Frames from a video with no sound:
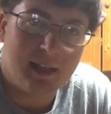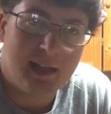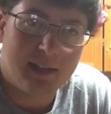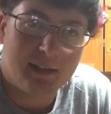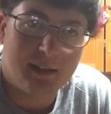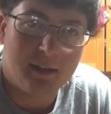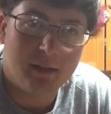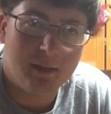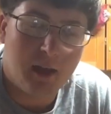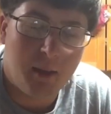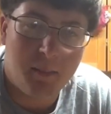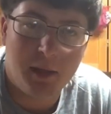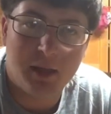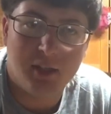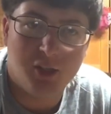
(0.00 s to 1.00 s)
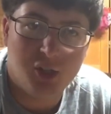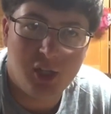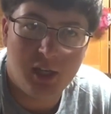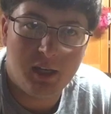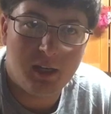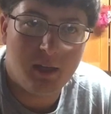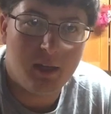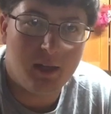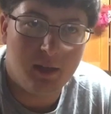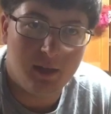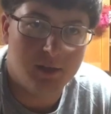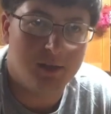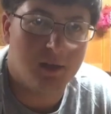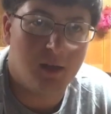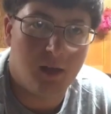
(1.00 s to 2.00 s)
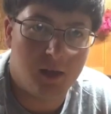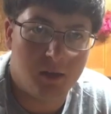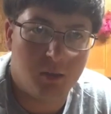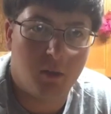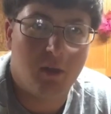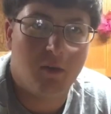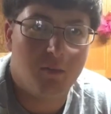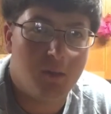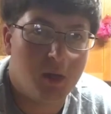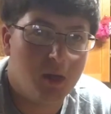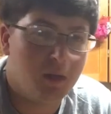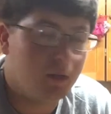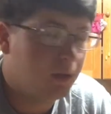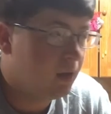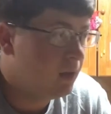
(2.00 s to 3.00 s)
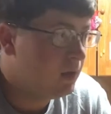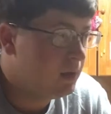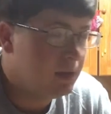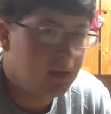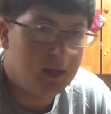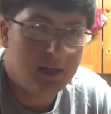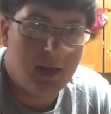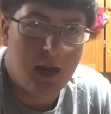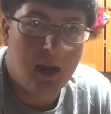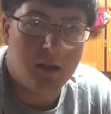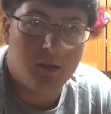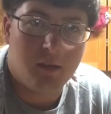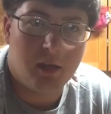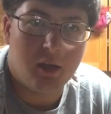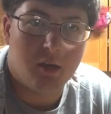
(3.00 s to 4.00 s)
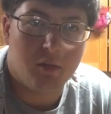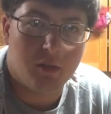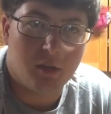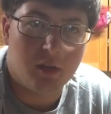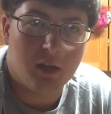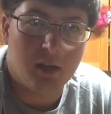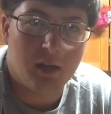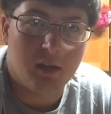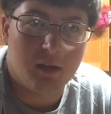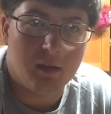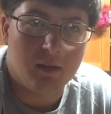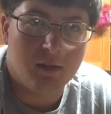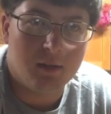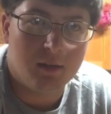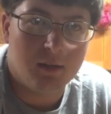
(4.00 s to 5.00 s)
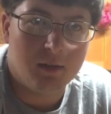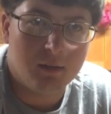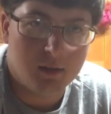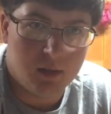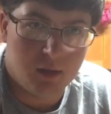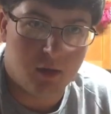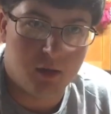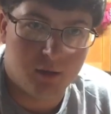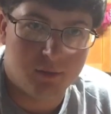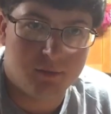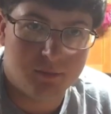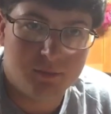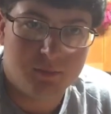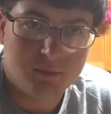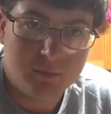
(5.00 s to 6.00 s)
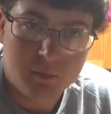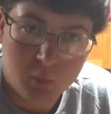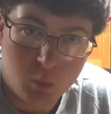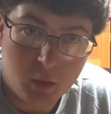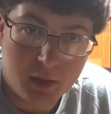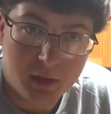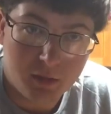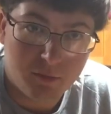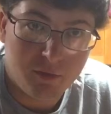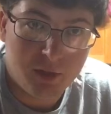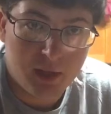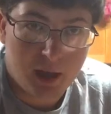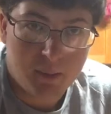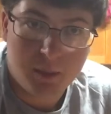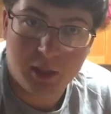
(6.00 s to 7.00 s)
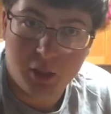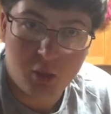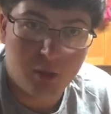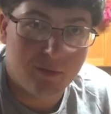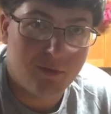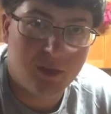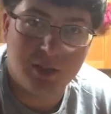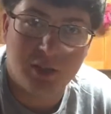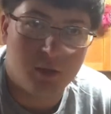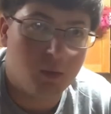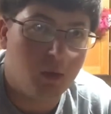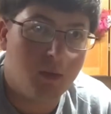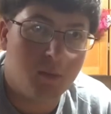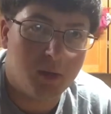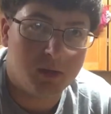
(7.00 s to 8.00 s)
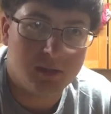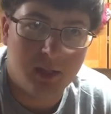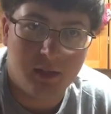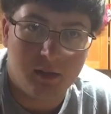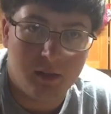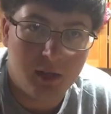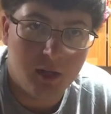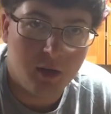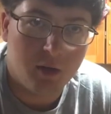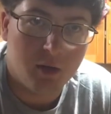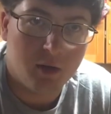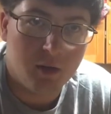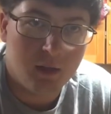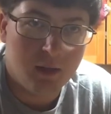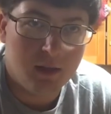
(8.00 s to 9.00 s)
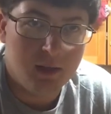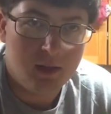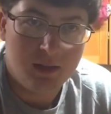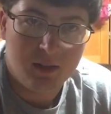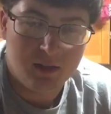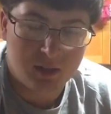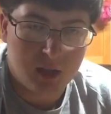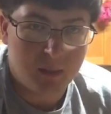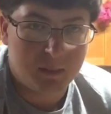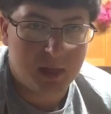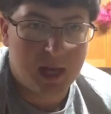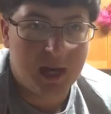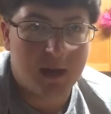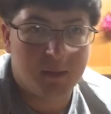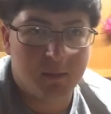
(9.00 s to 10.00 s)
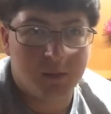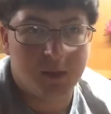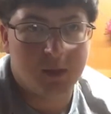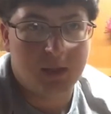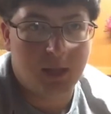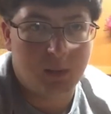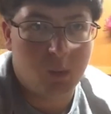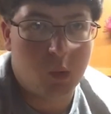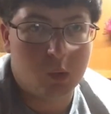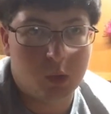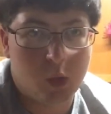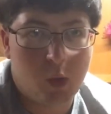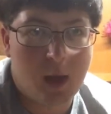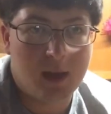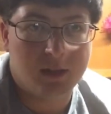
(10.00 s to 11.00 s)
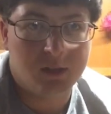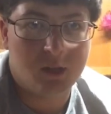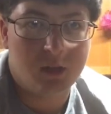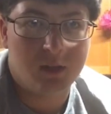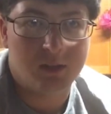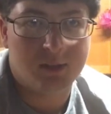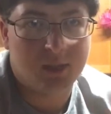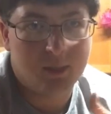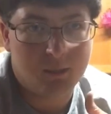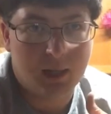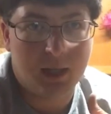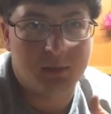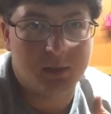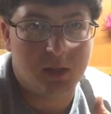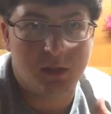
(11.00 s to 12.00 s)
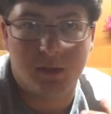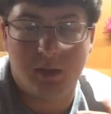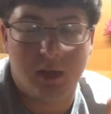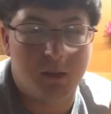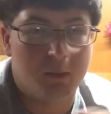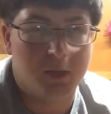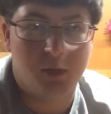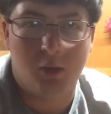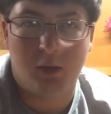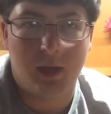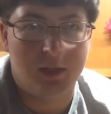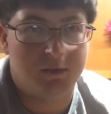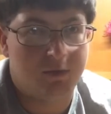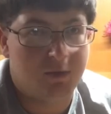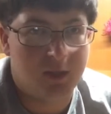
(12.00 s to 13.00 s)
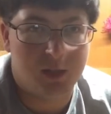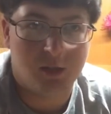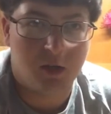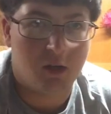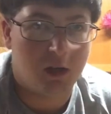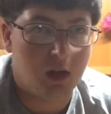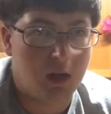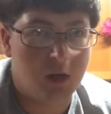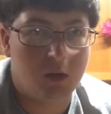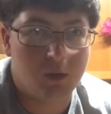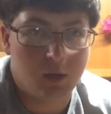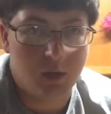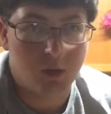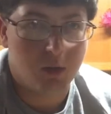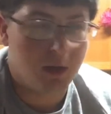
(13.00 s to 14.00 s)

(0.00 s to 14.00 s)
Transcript: like, a jig is a 12-month out of the year thing of when to fish. You can fish it 12 months out of the year. Sometimes it won't do as good as sometimes out of the year, but you can catch fish on it all year